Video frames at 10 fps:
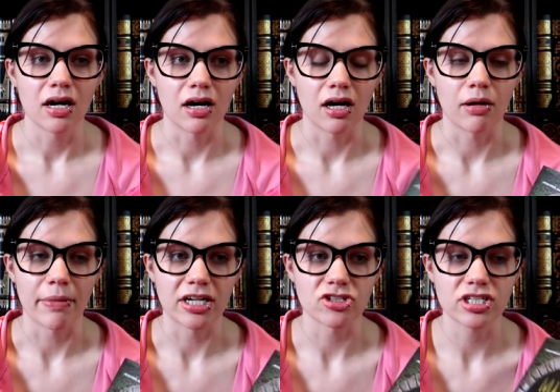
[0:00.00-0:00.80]
Um,
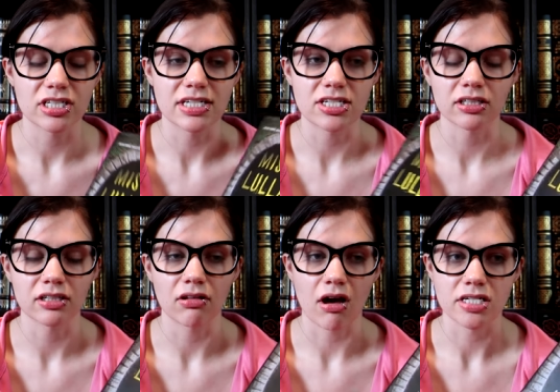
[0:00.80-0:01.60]
and it's just
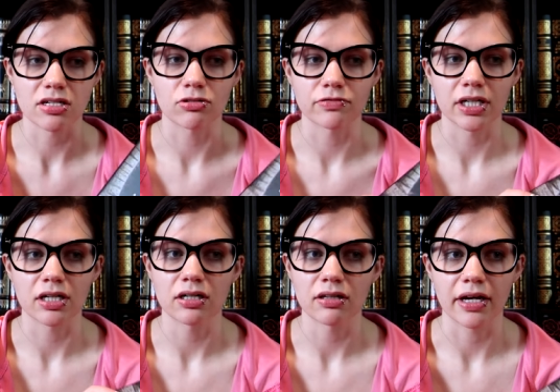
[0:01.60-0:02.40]
consistently glossed
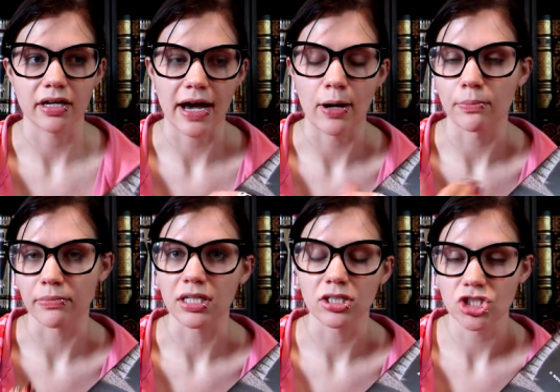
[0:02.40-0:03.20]
over like how
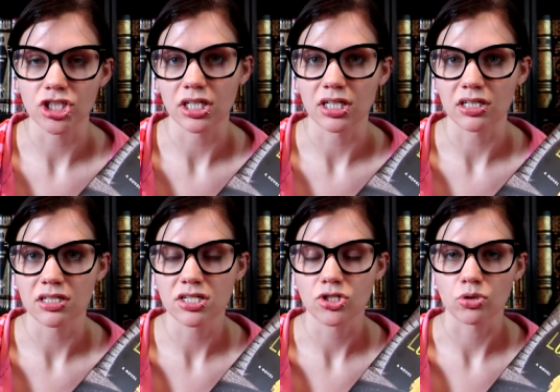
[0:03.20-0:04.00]
mean she
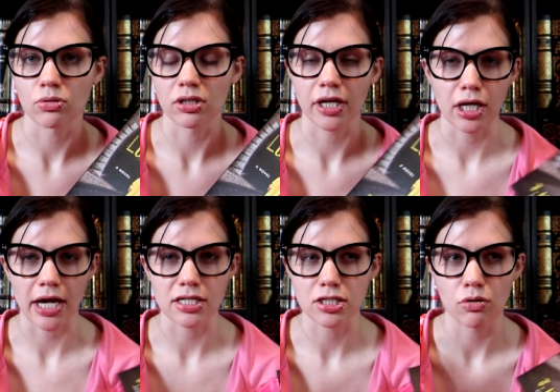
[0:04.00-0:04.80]
is to her like
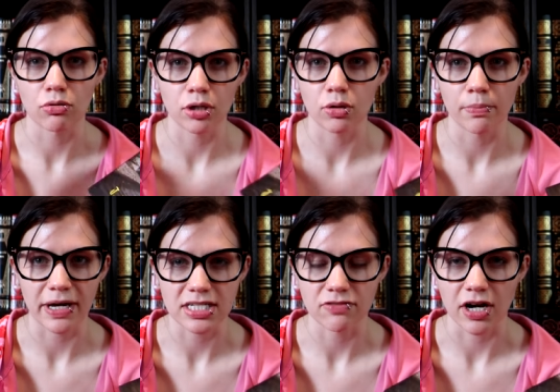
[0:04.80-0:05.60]
I guess quote unquote
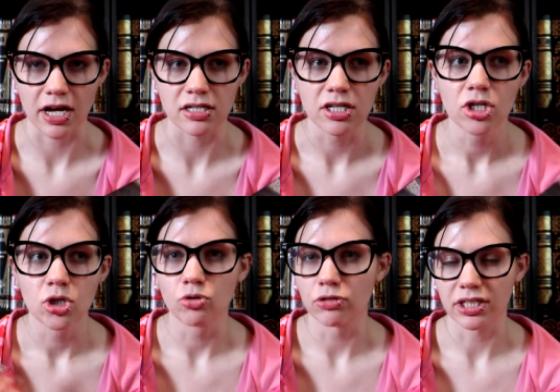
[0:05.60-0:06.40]
best friend
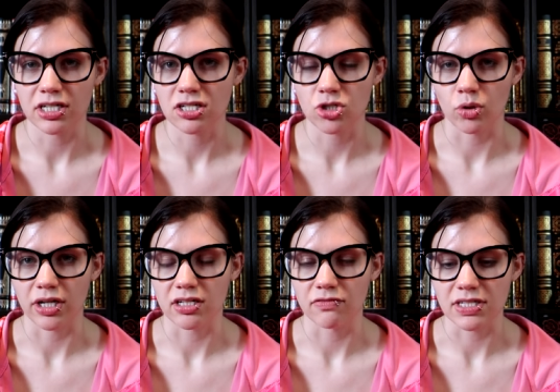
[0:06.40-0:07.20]
who really gets the short
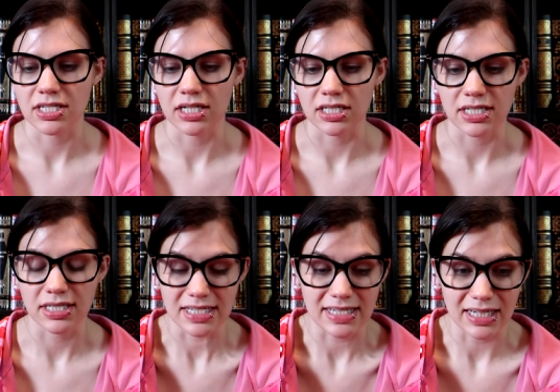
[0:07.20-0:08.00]
end of uh,
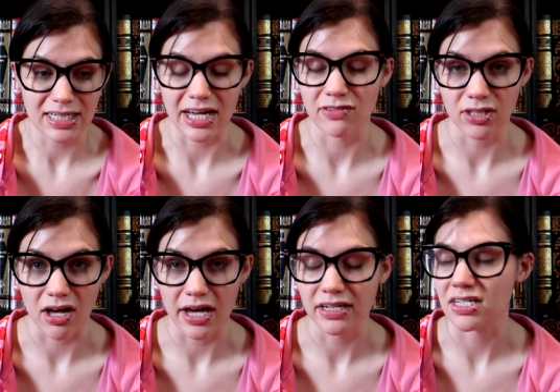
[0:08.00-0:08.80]
the stick kind of a
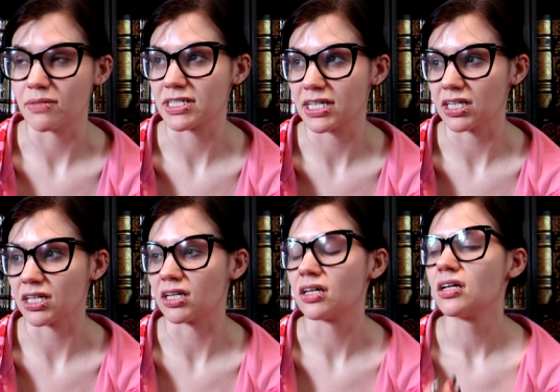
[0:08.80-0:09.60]
lot. His name is
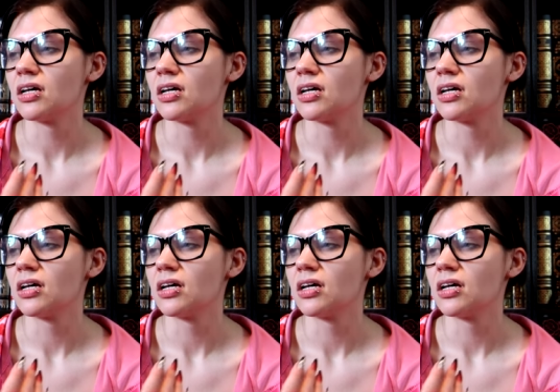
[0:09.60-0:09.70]
Gideon.